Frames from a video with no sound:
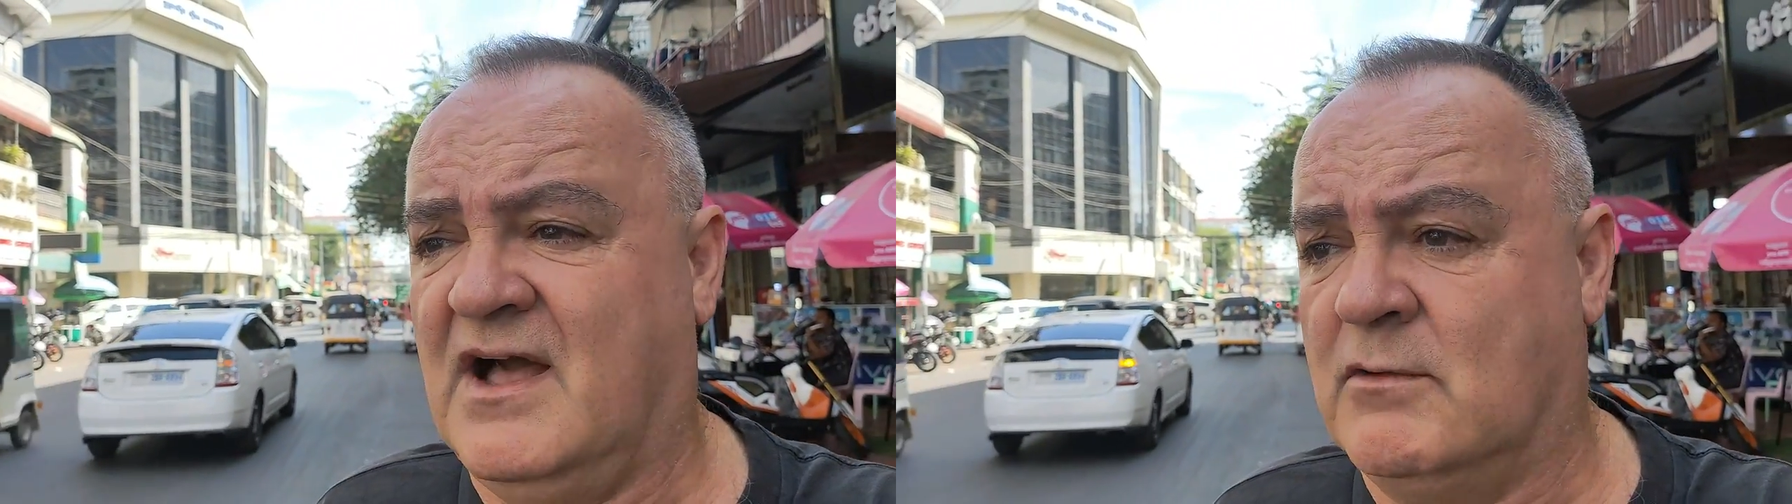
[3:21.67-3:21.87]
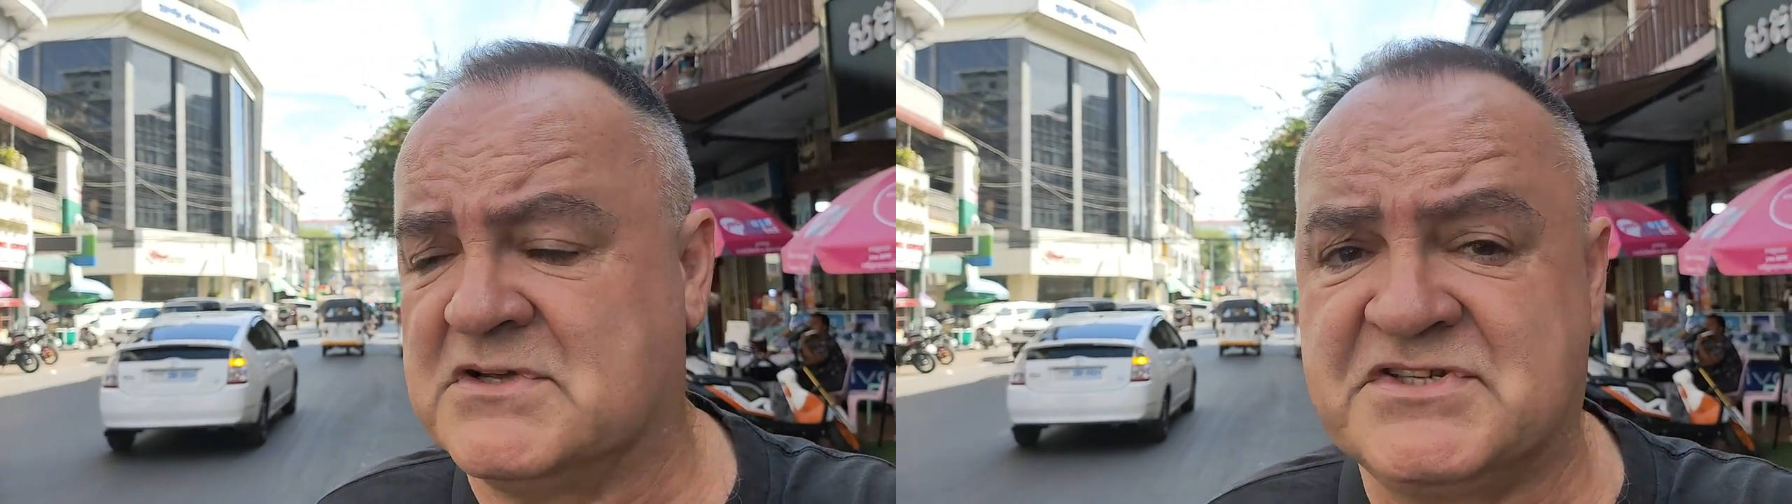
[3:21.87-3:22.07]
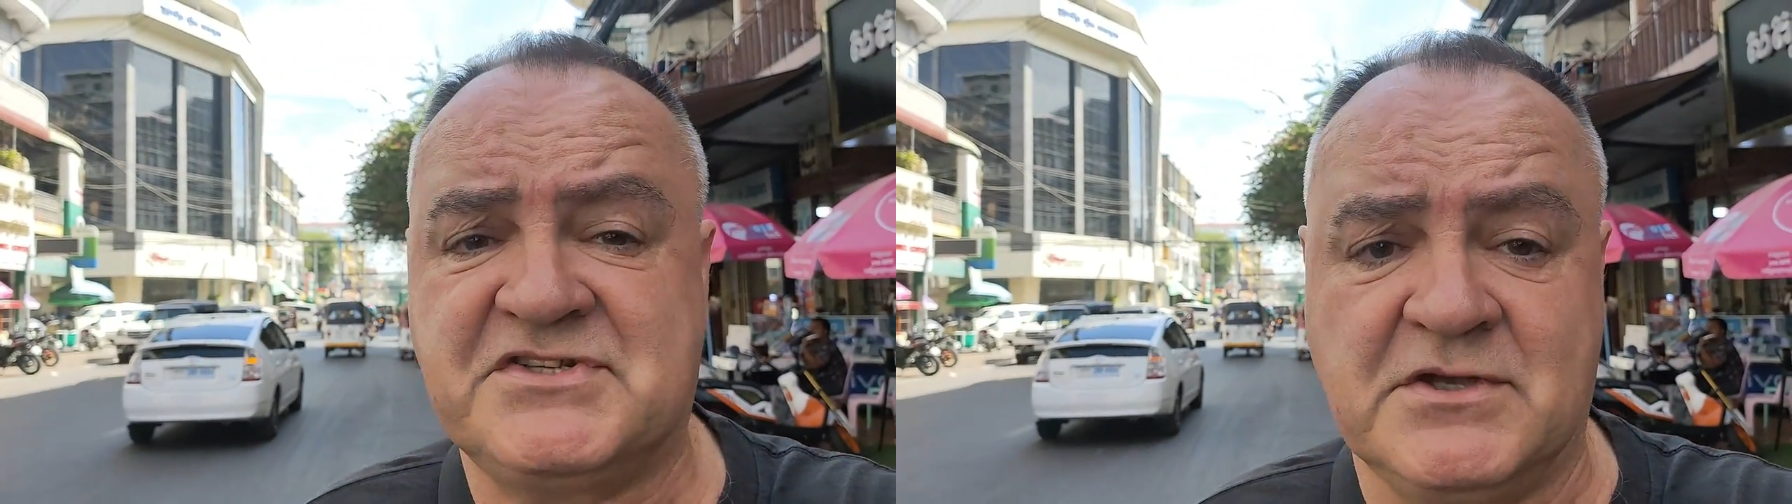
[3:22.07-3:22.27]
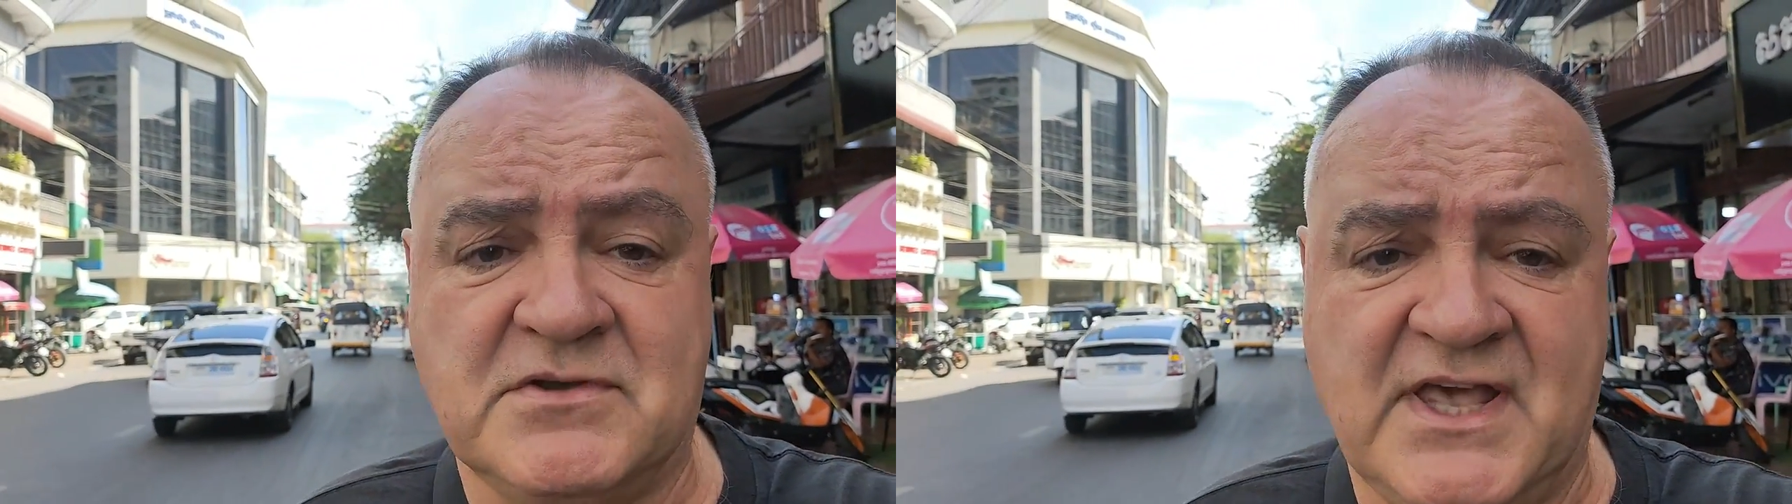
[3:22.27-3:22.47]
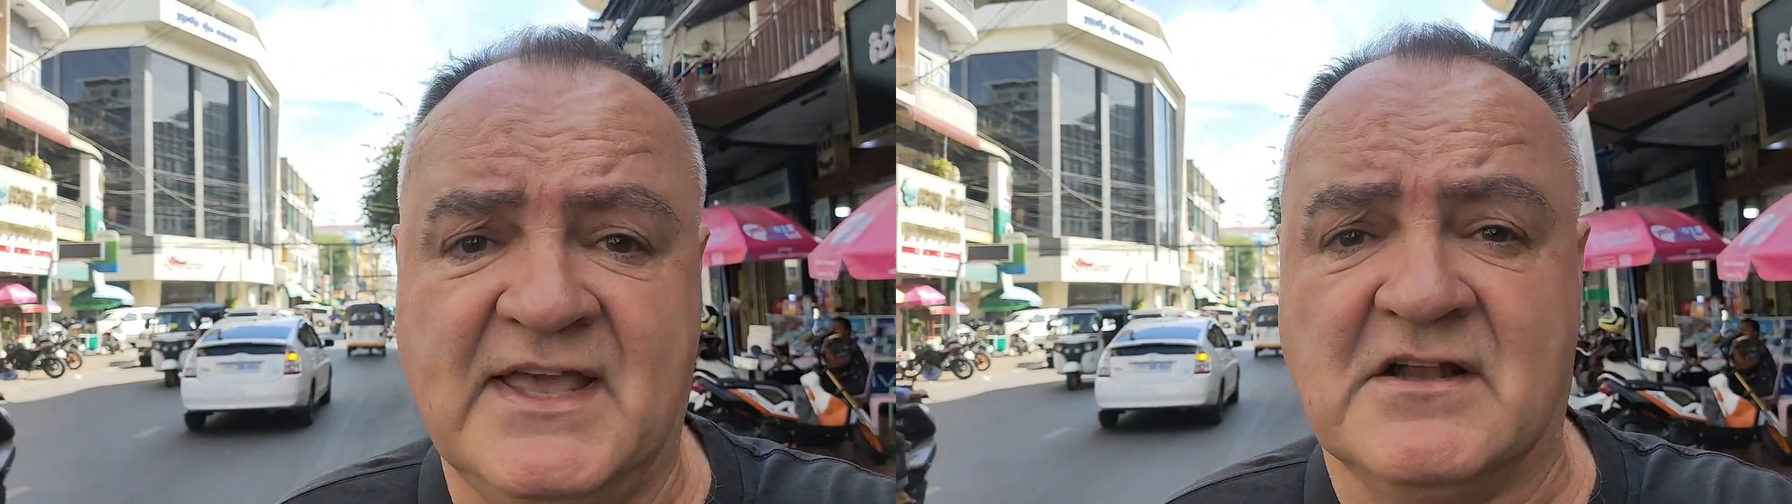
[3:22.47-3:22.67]
I wasn't too
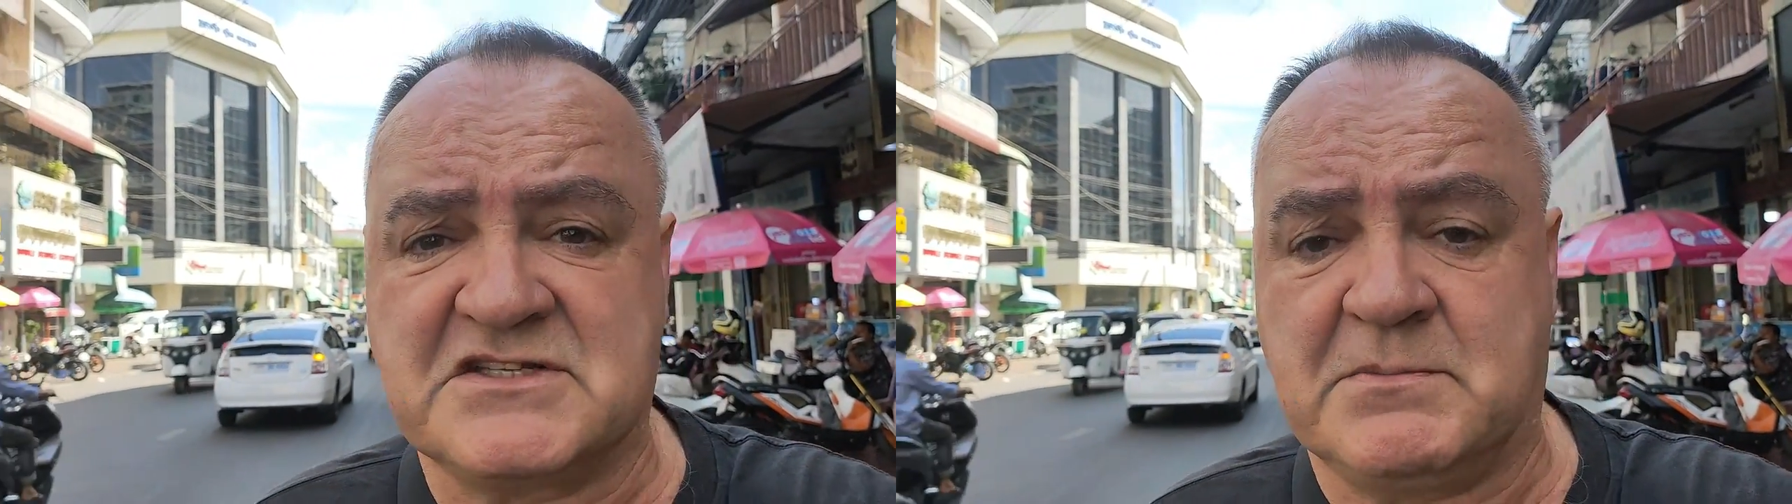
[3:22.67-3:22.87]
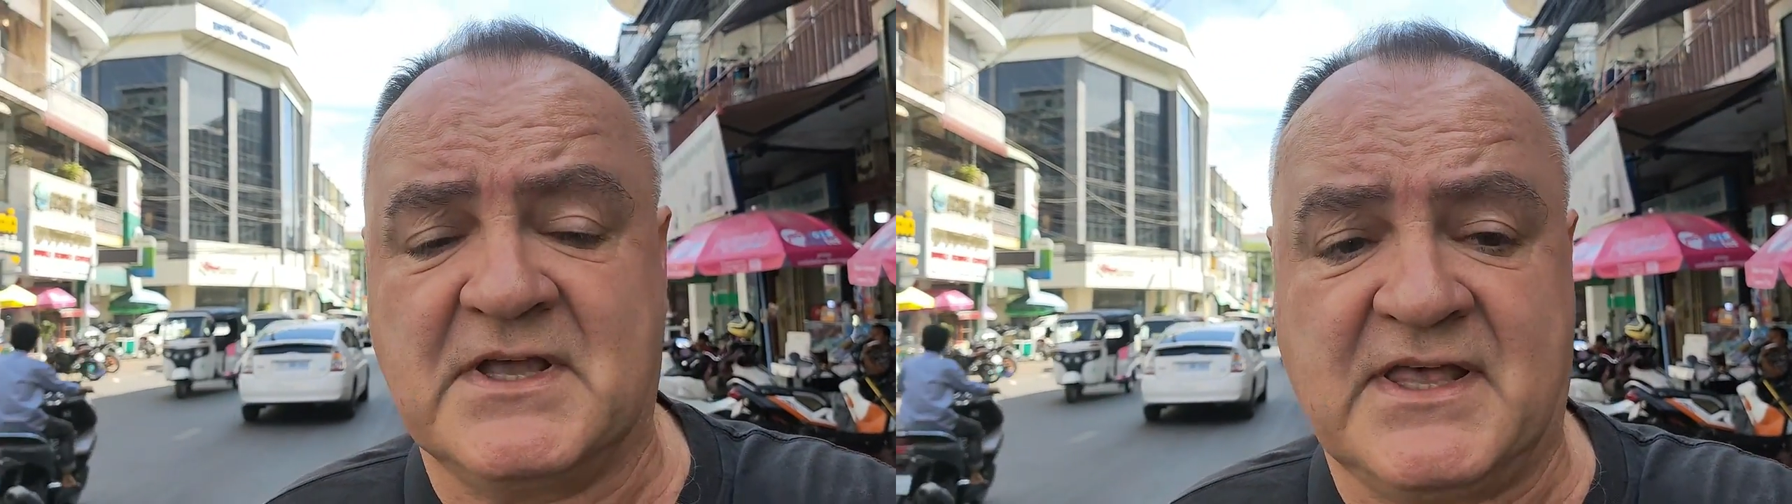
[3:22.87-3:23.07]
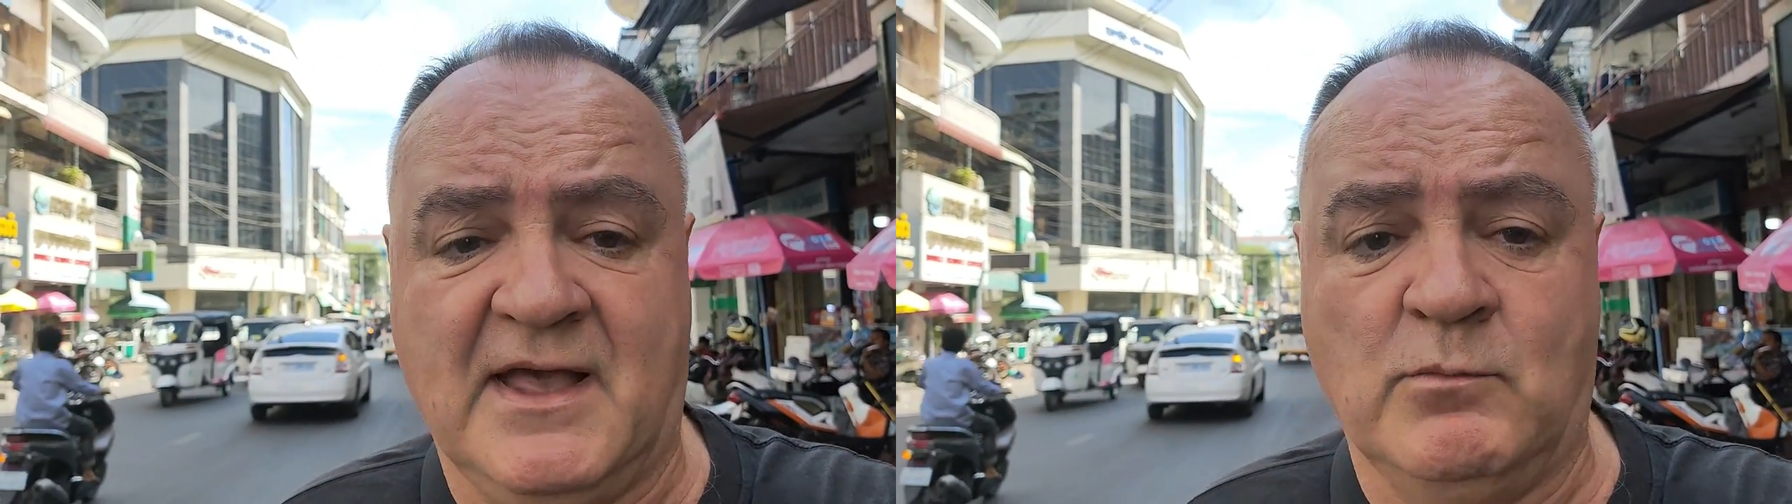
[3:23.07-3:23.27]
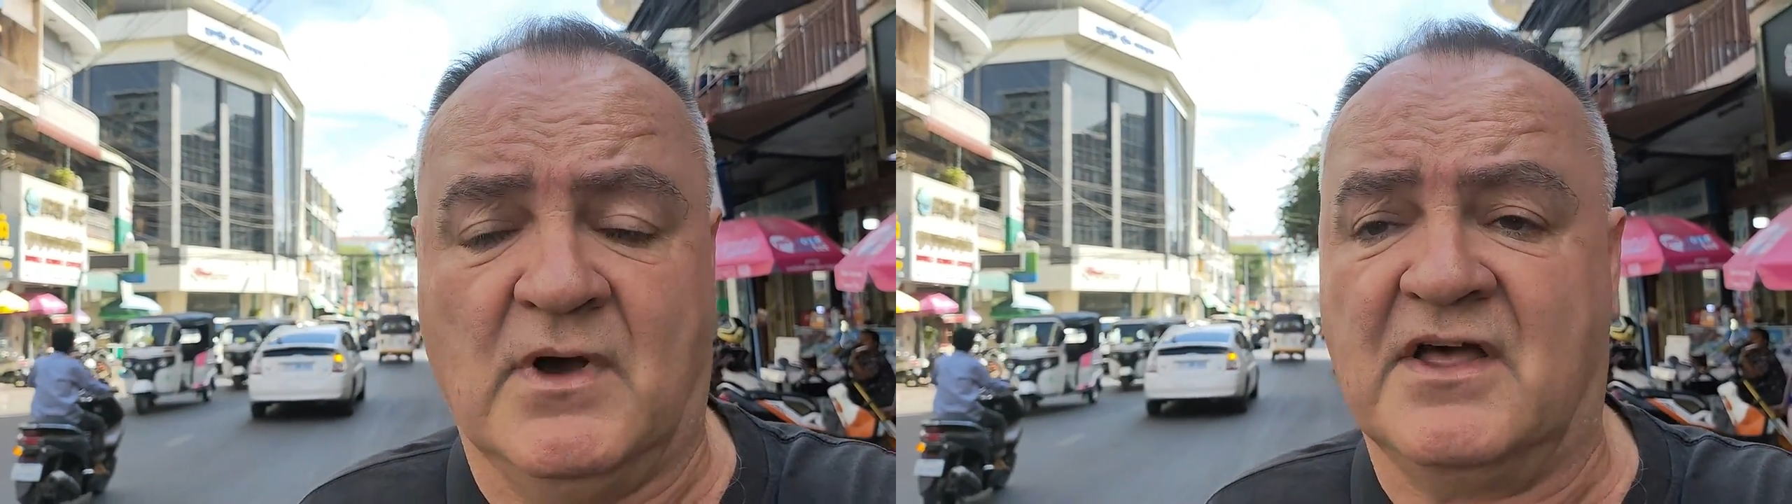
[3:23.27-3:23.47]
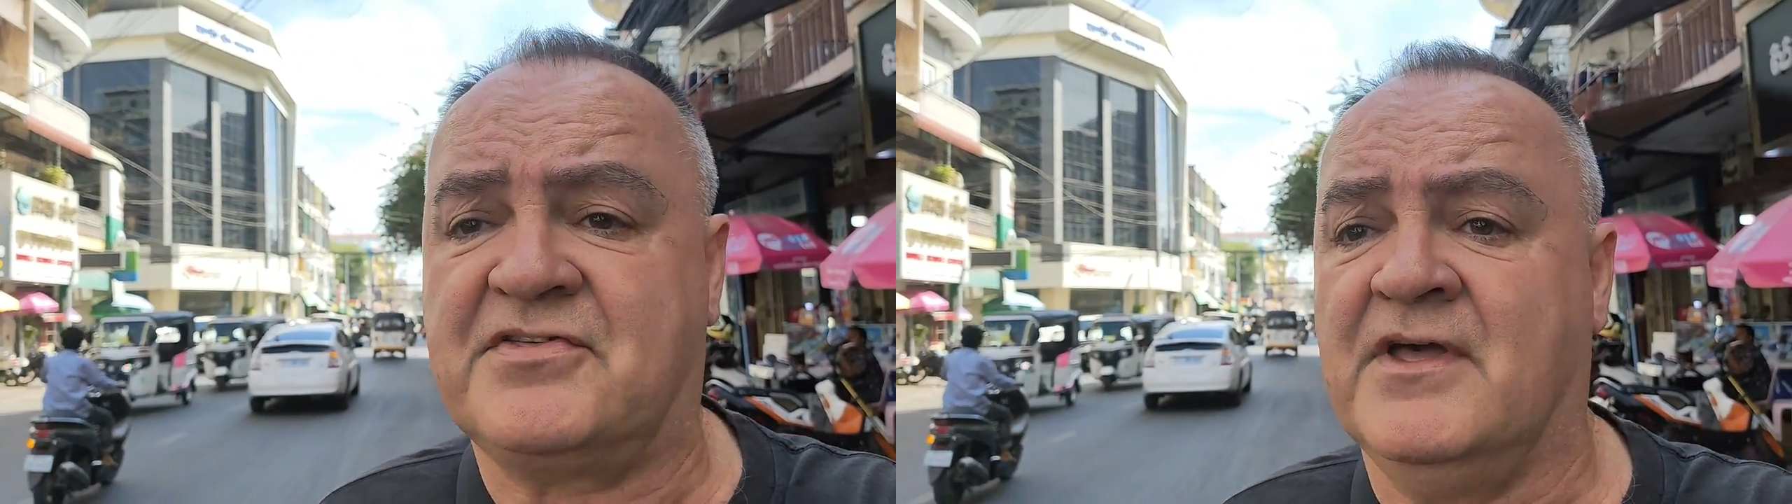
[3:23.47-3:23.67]
keen on to begin
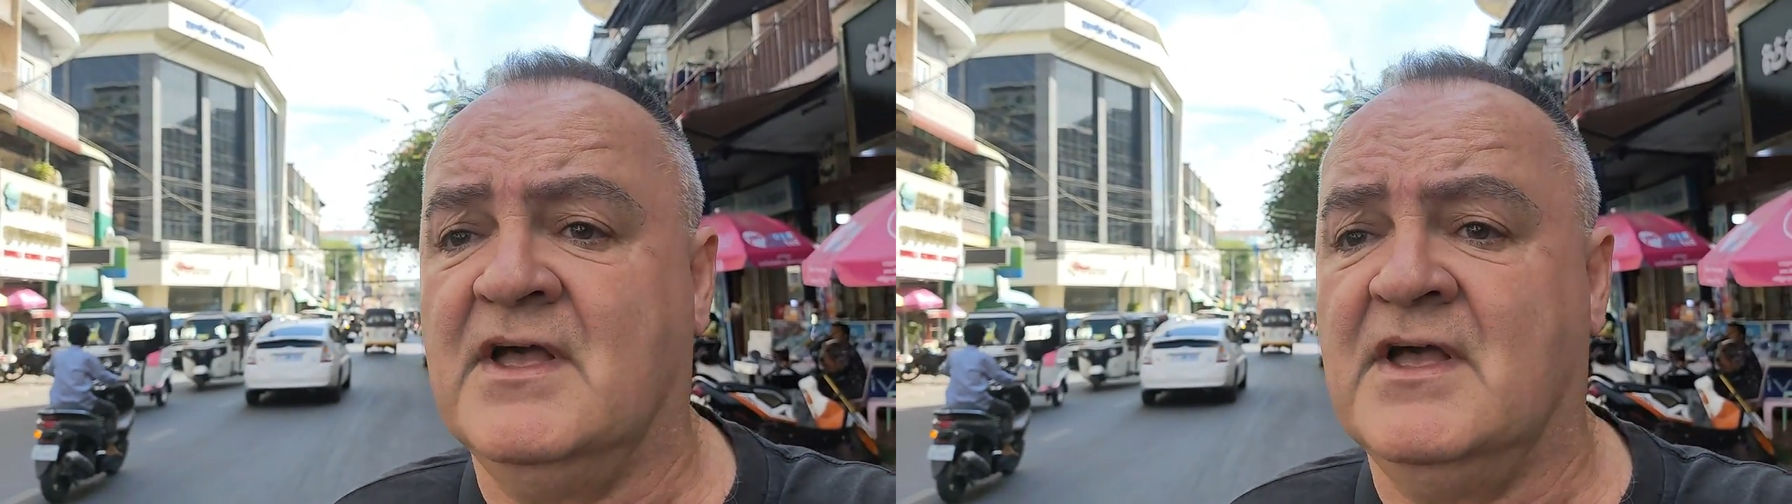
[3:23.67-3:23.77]
with,